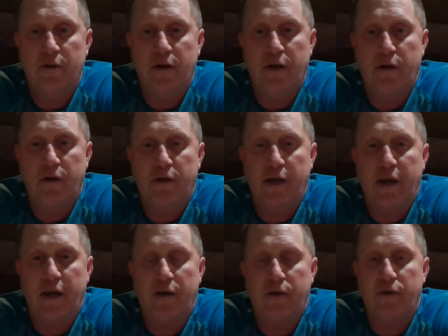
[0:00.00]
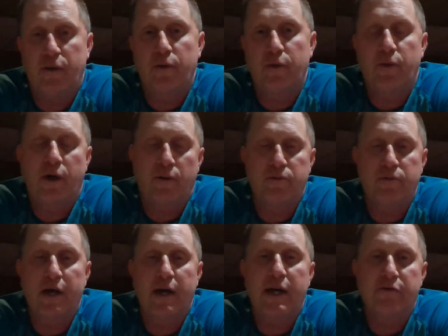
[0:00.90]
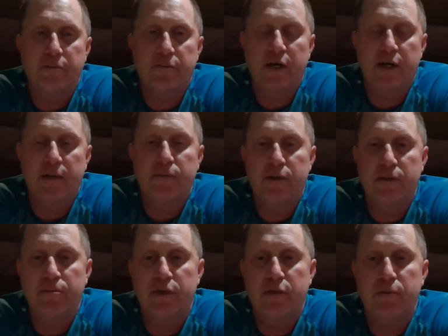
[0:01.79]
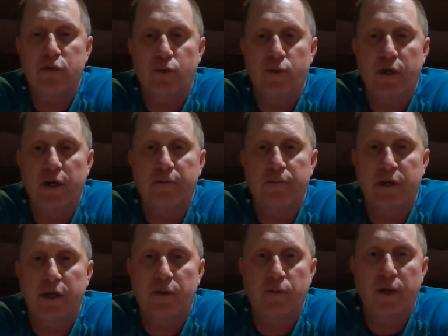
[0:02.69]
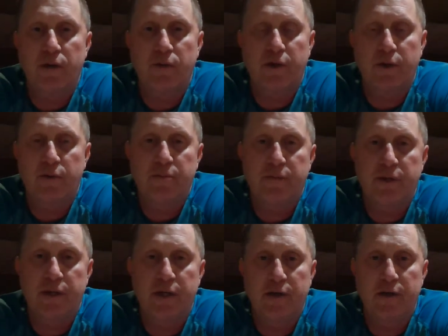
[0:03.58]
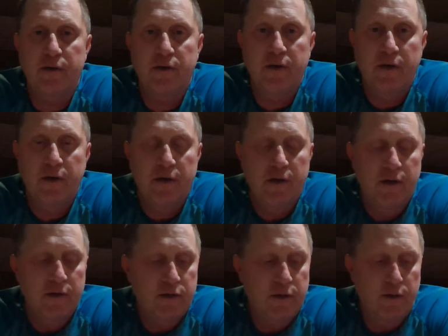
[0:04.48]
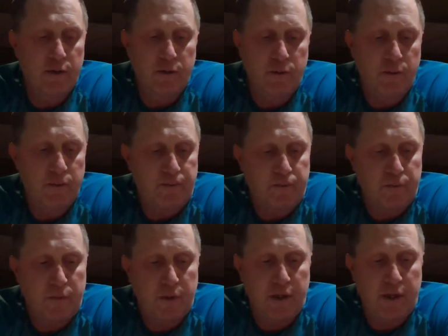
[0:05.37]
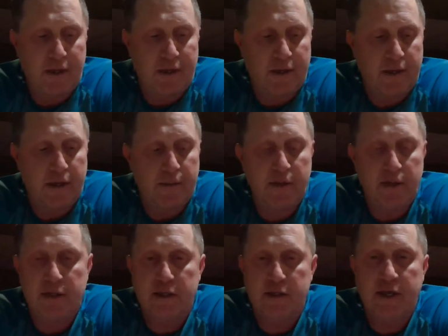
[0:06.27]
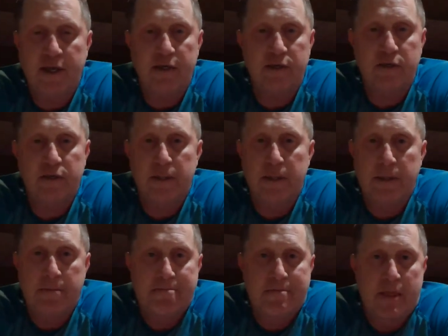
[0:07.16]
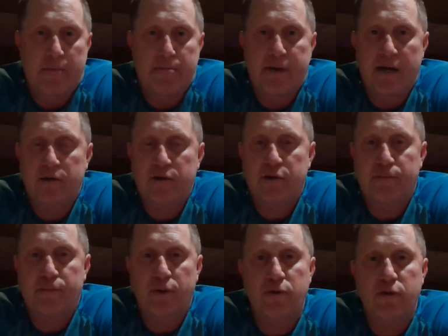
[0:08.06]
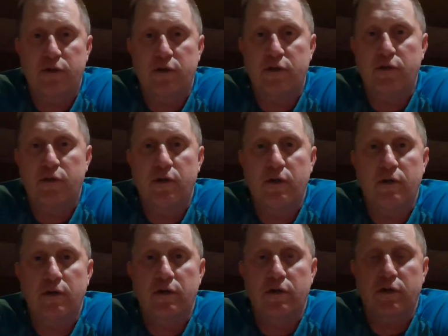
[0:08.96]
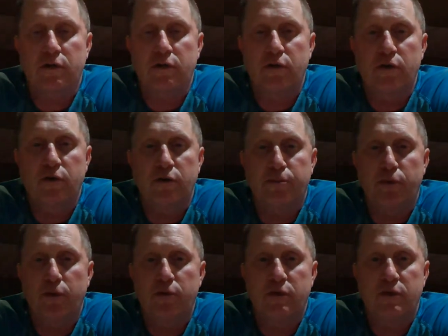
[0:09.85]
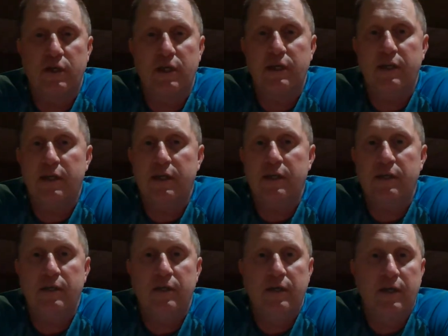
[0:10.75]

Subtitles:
They can or they would. Well, not everybody, but the majority of them can win or they wouldn't be here. So, I mean, in this case, a balanced approach is as good an approach as anything.